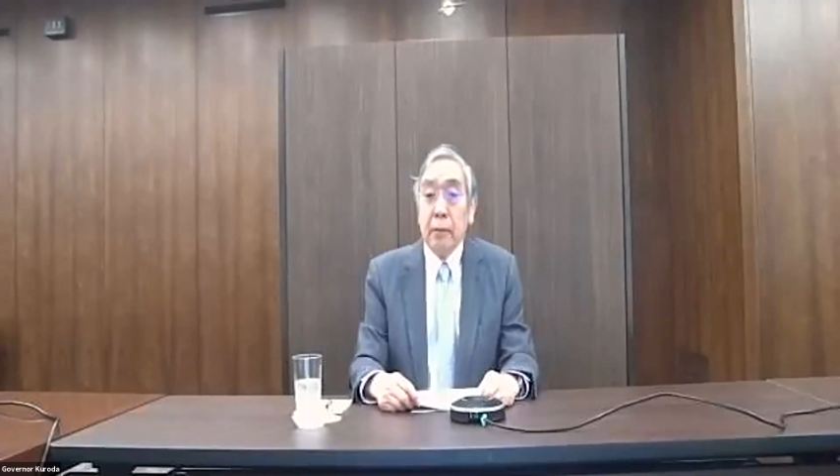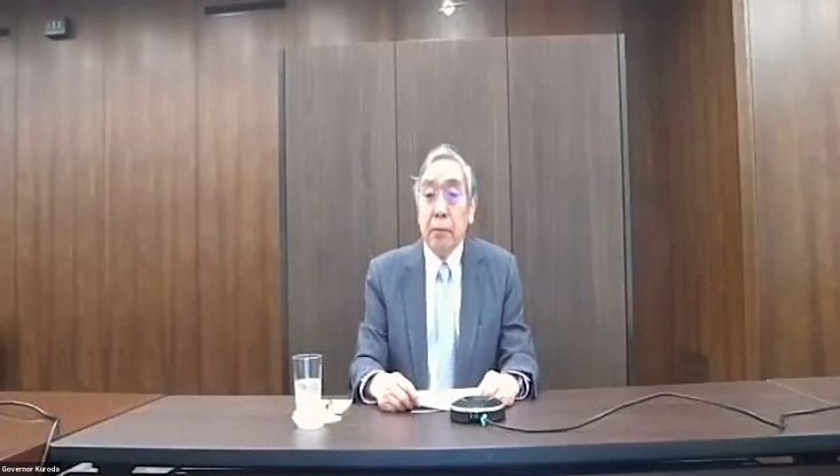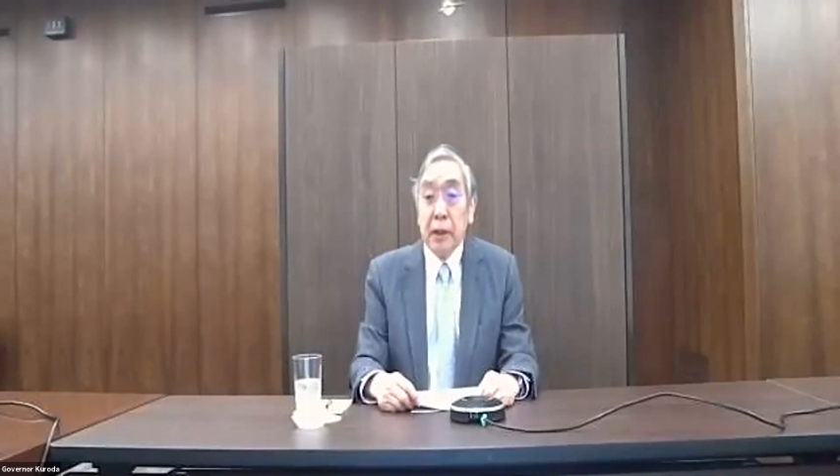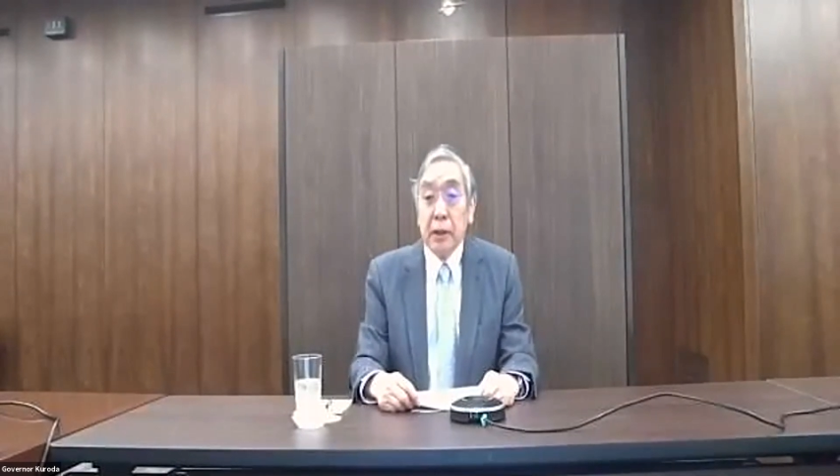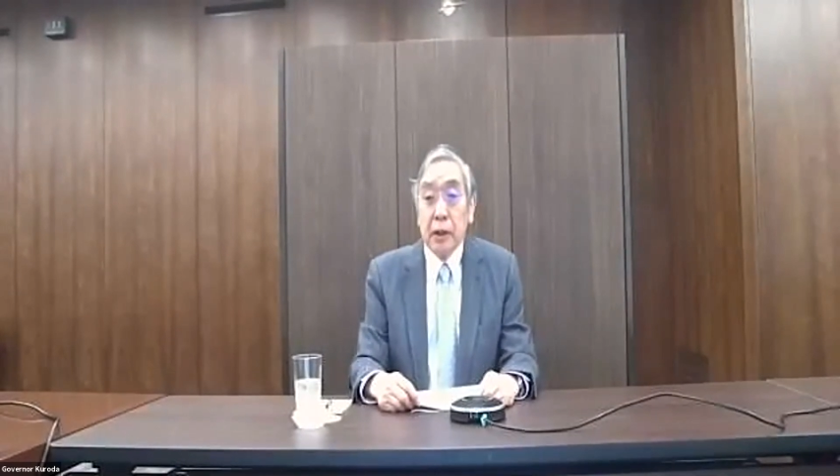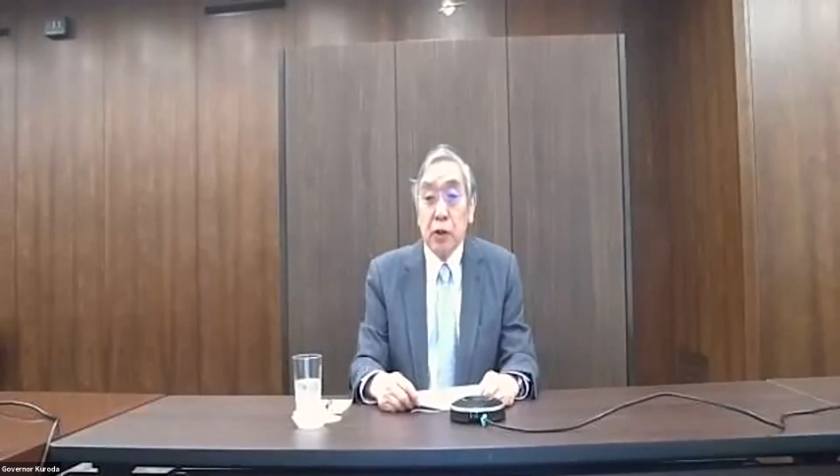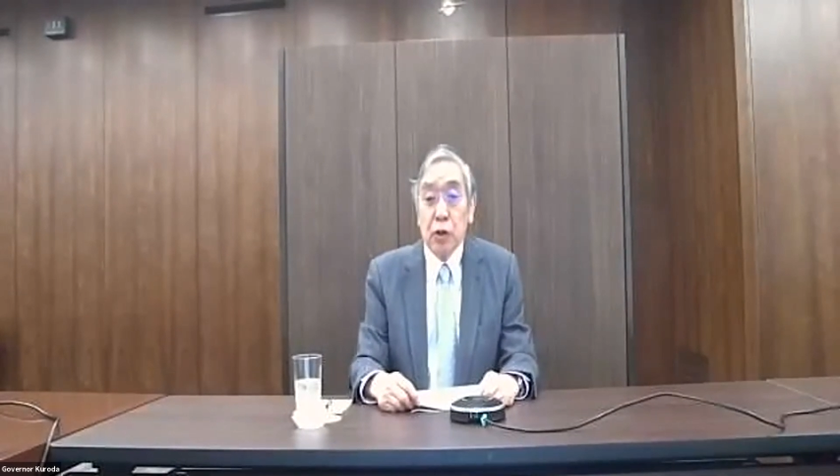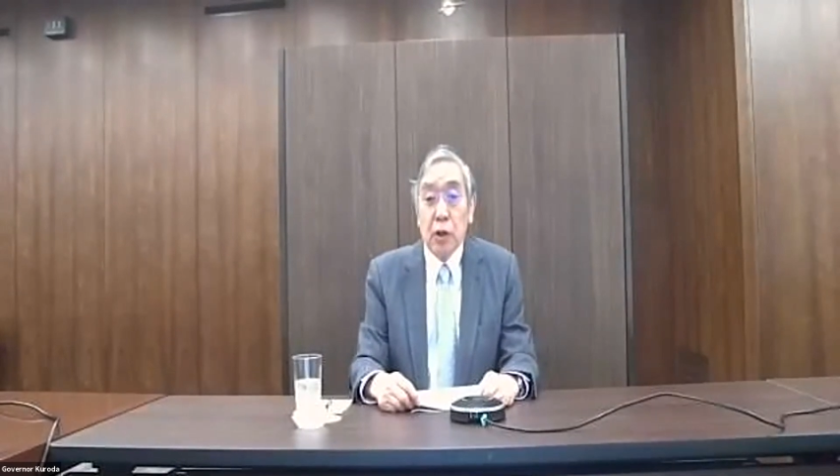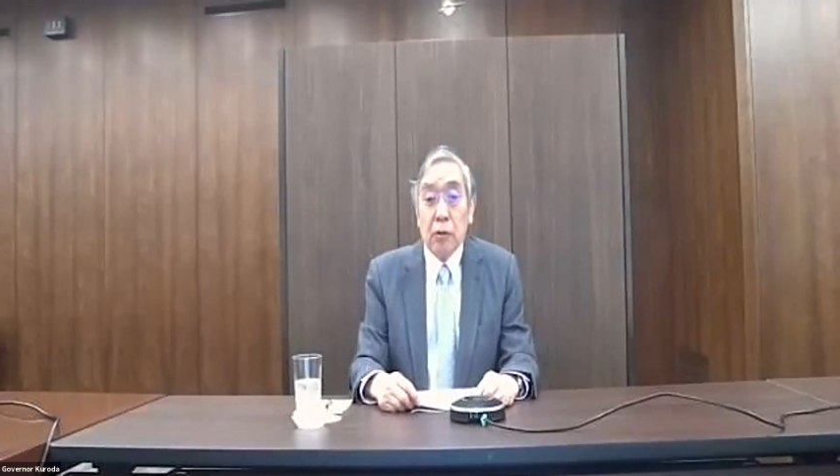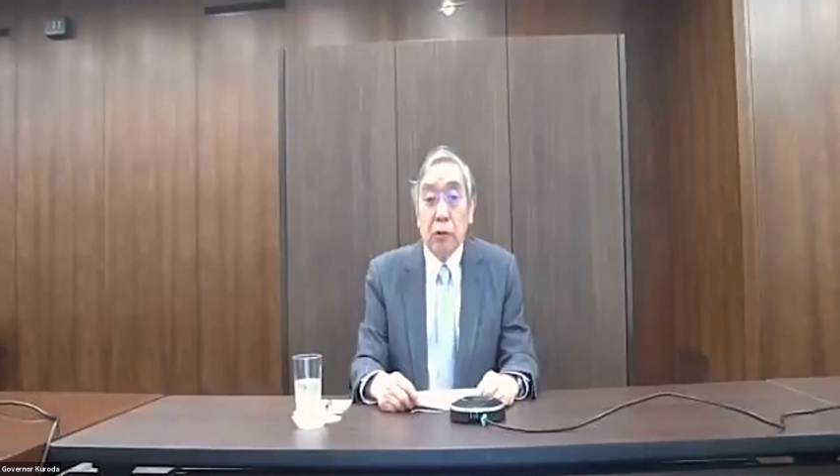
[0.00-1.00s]
many
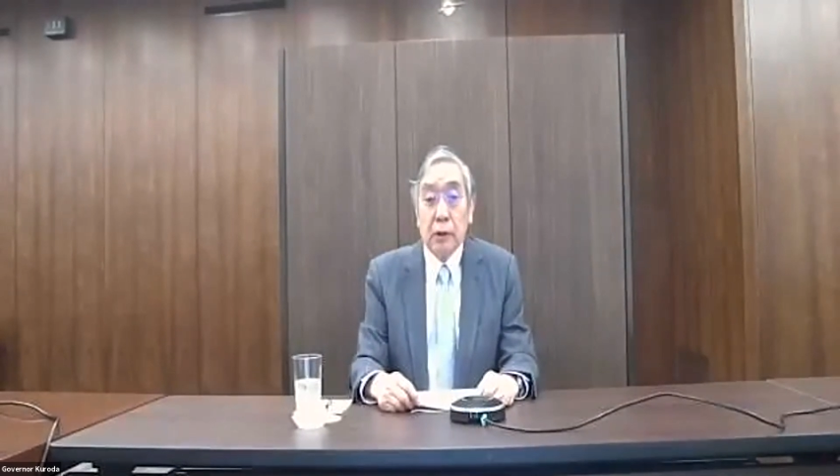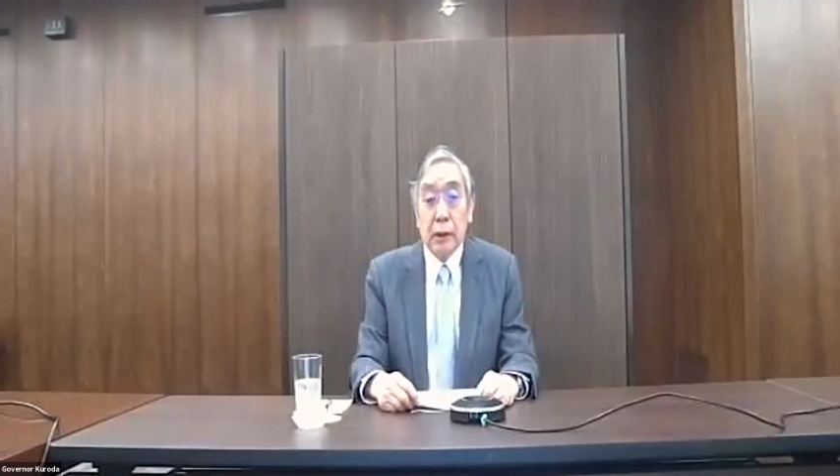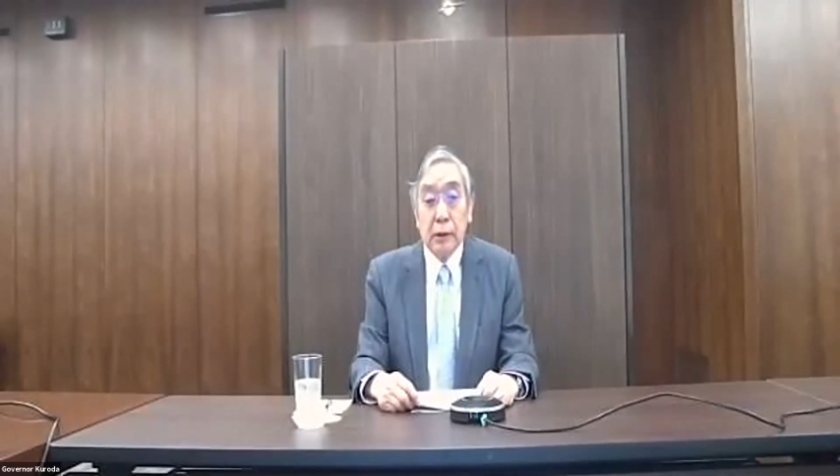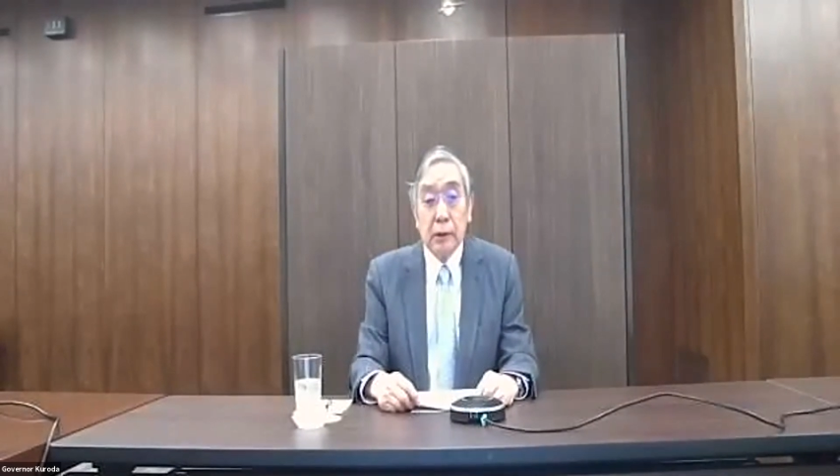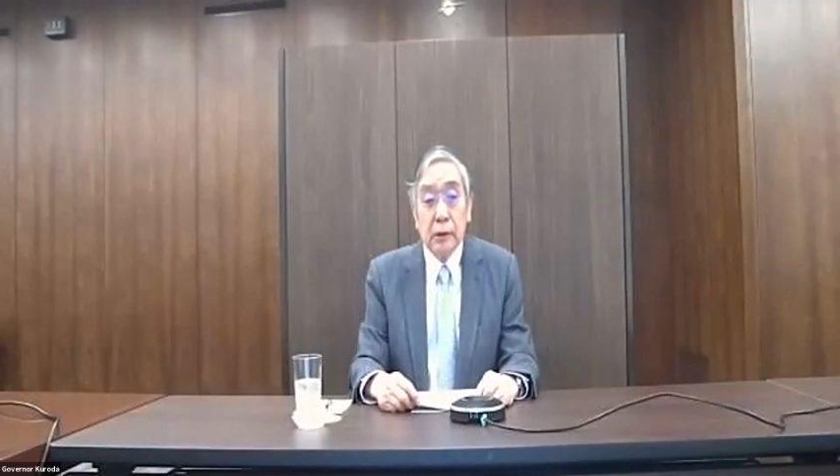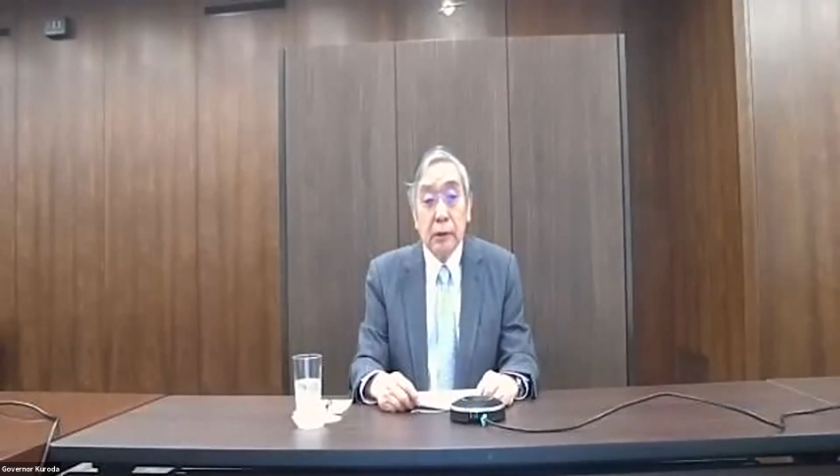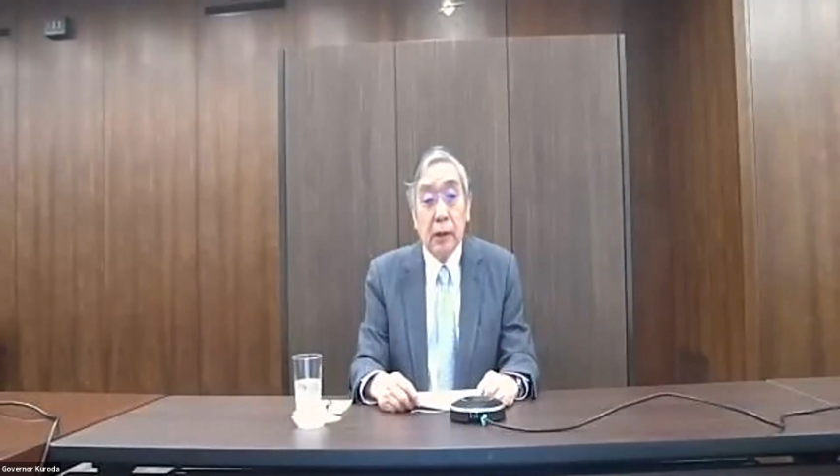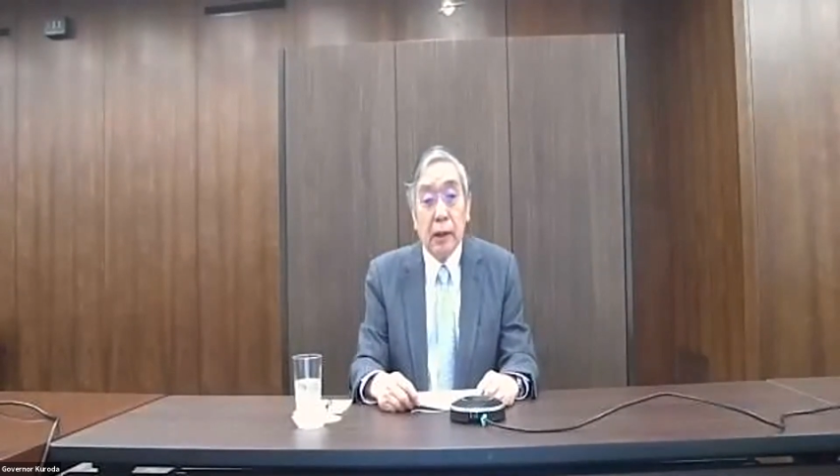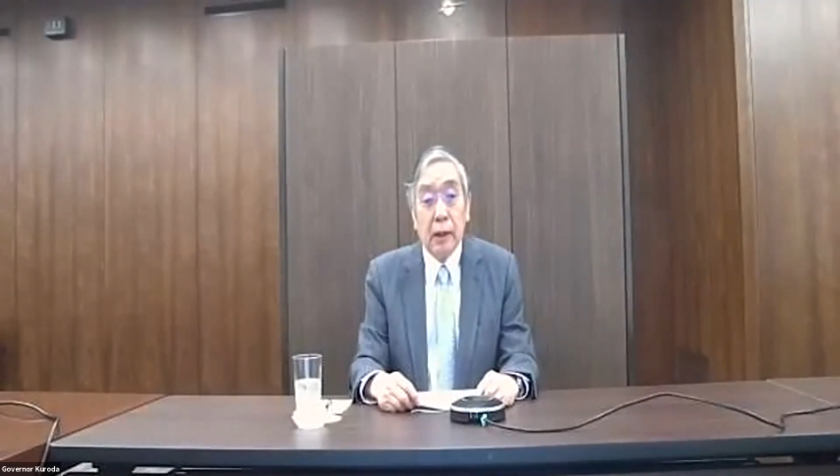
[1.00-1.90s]
natural disasters,